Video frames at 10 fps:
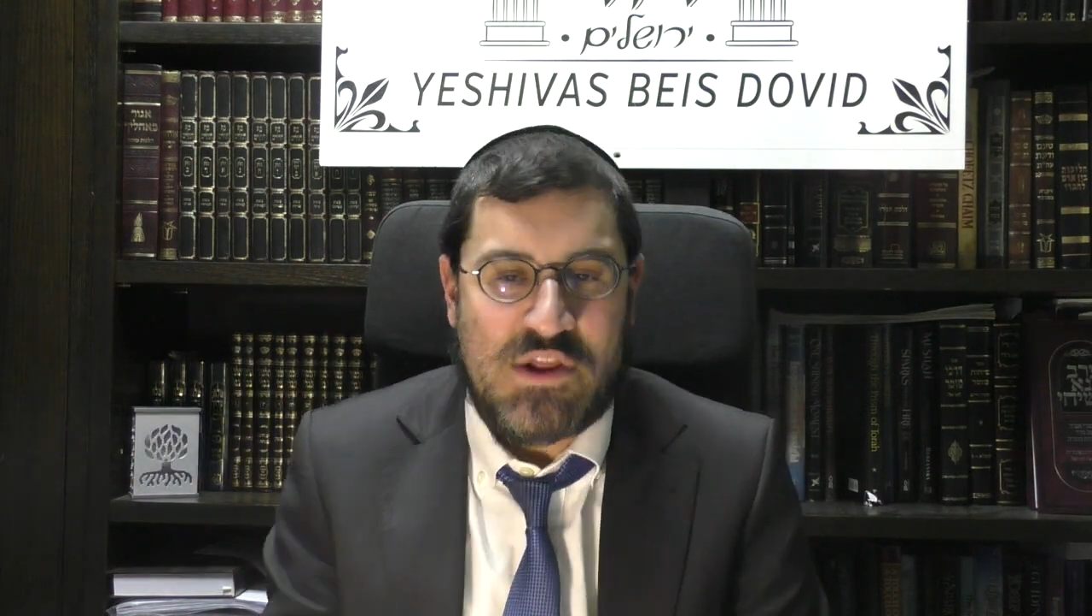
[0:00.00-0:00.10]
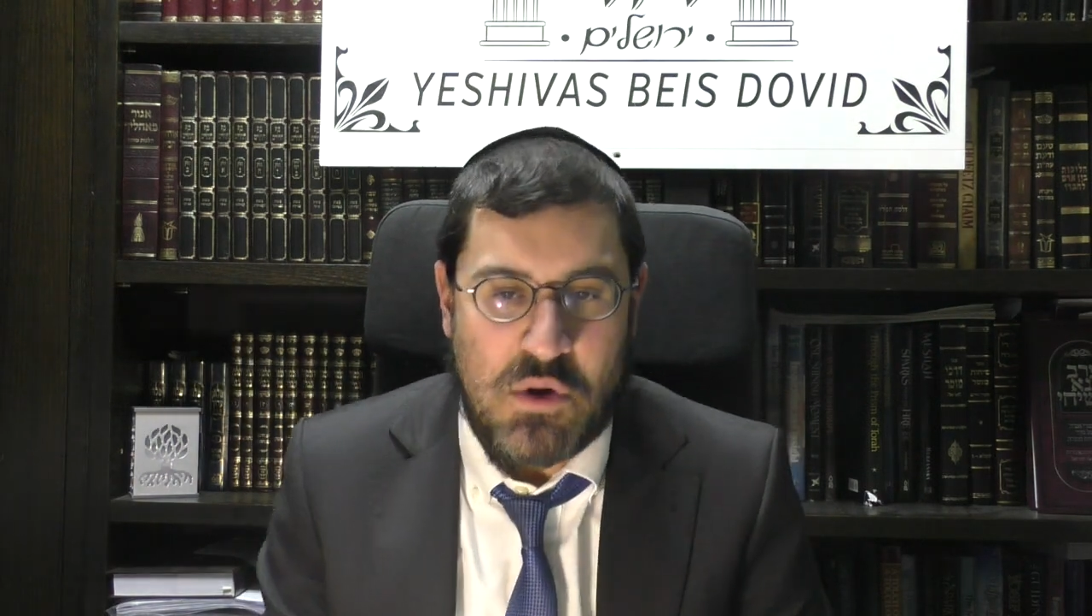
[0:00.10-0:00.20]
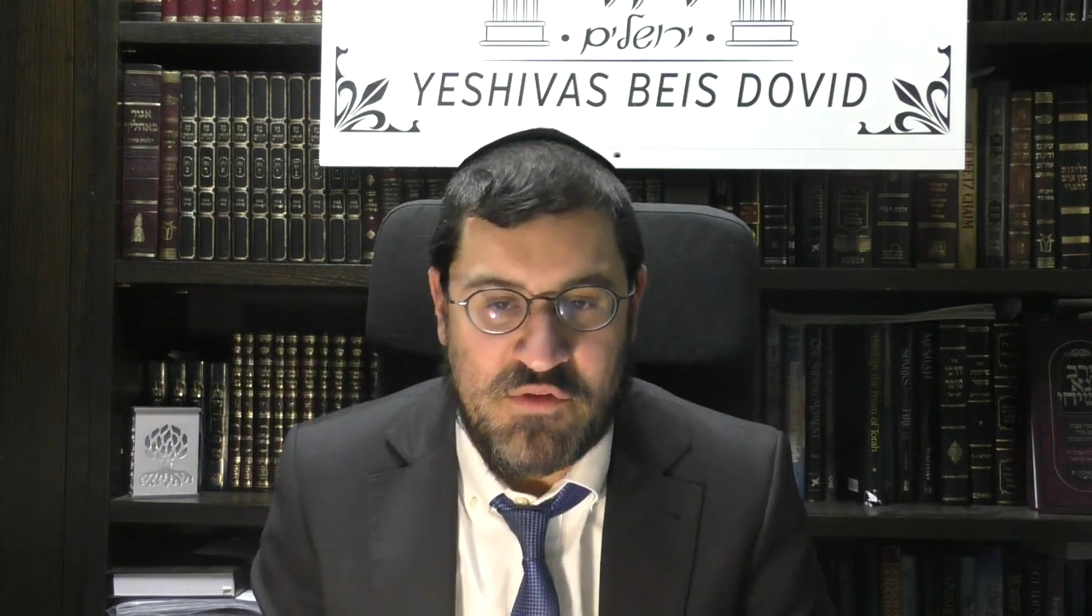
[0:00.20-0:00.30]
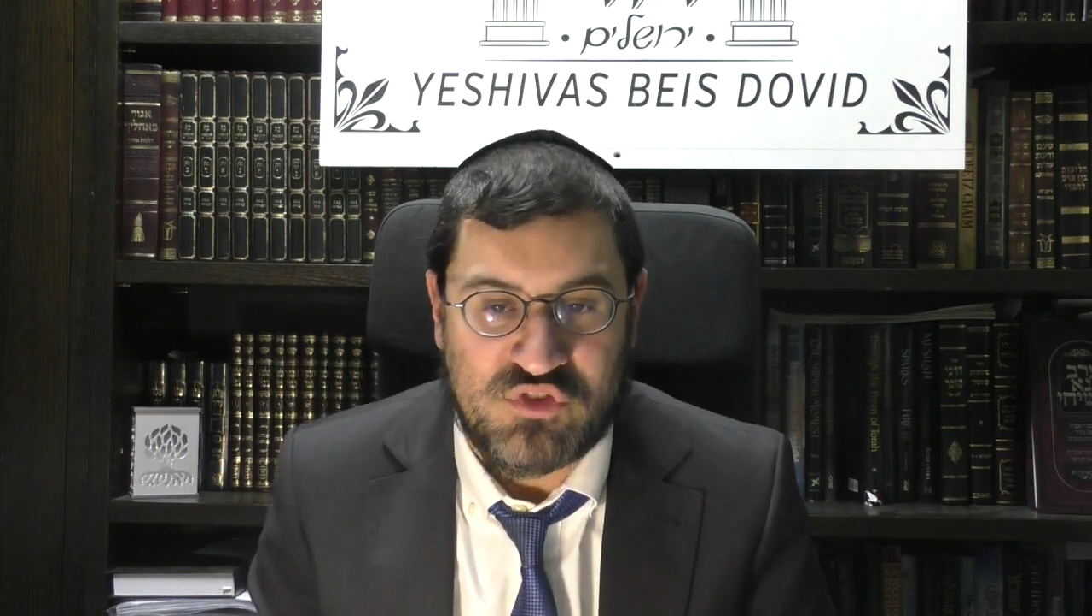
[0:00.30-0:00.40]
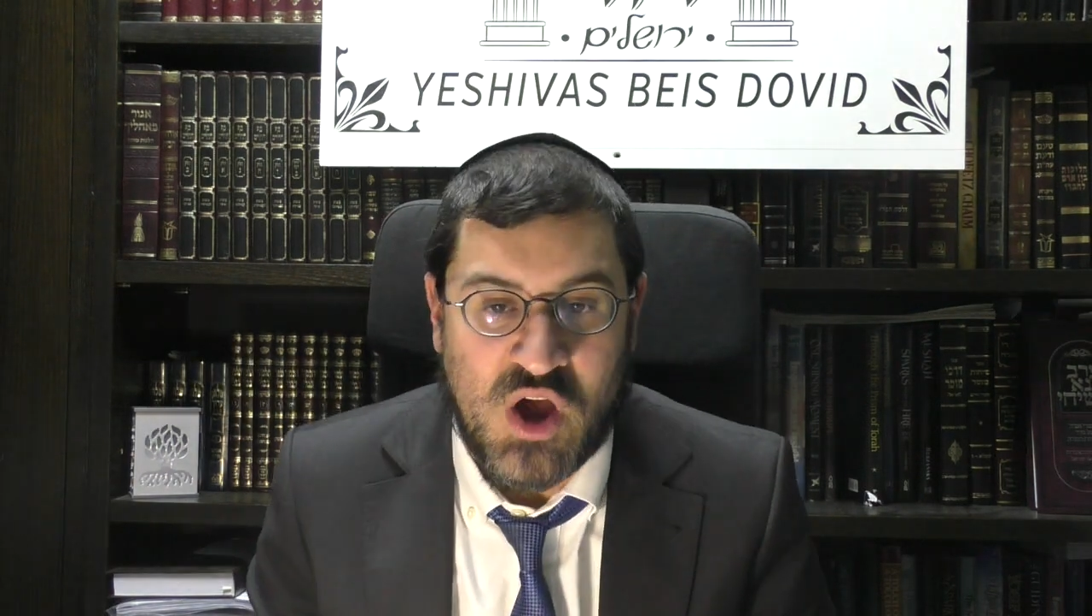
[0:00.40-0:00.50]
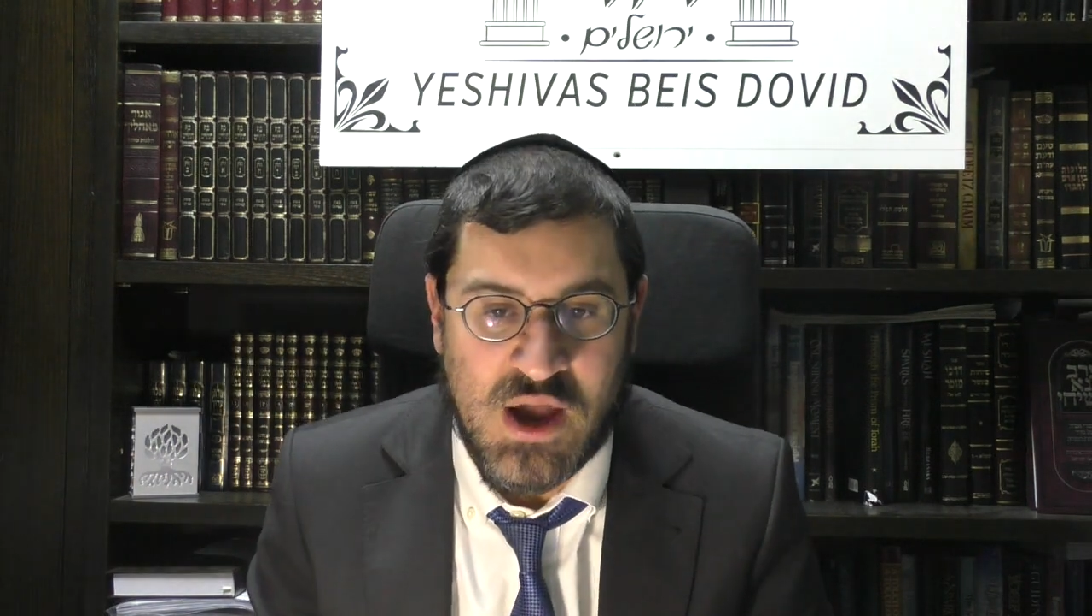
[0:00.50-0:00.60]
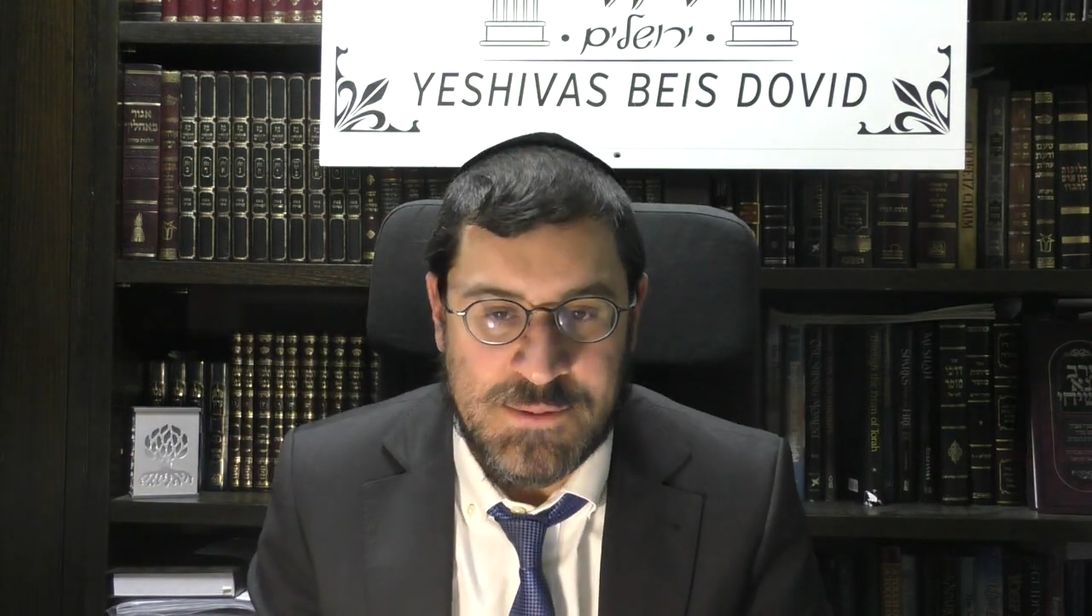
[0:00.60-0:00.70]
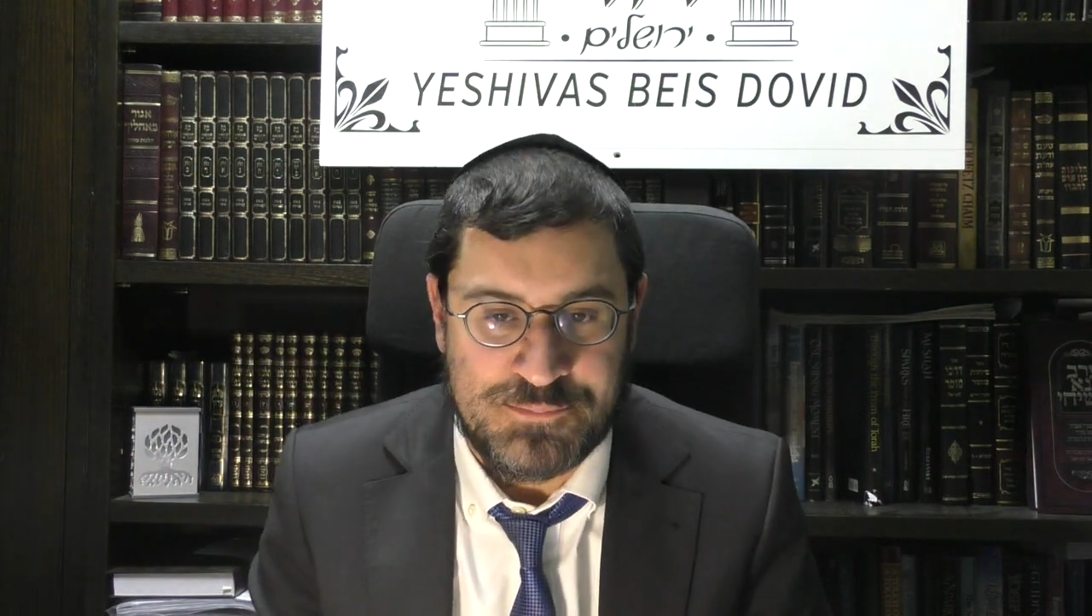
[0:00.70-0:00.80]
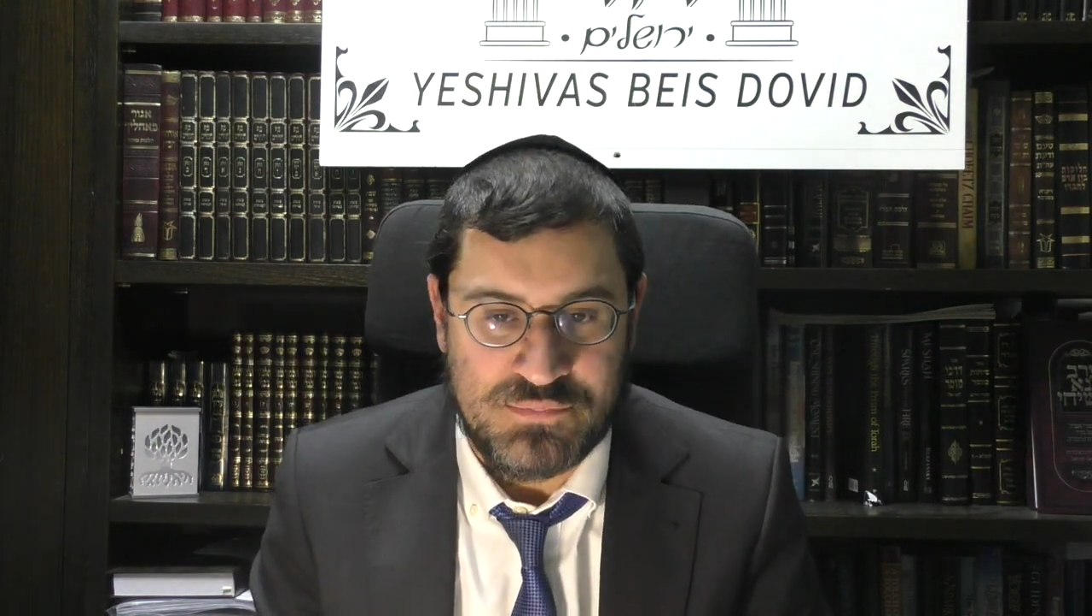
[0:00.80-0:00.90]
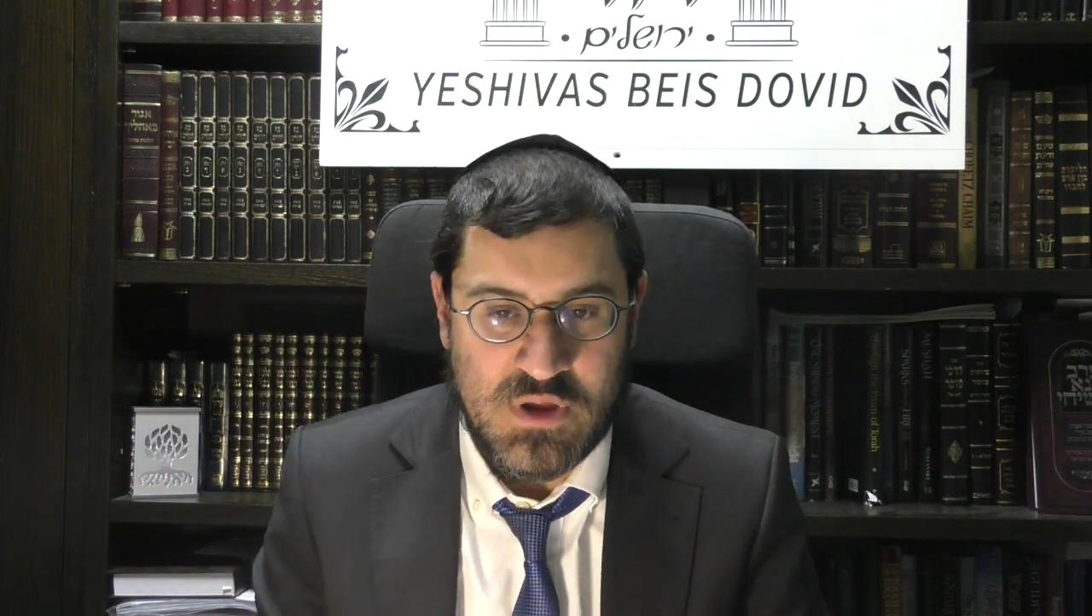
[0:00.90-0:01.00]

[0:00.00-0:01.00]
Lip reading: don't have time.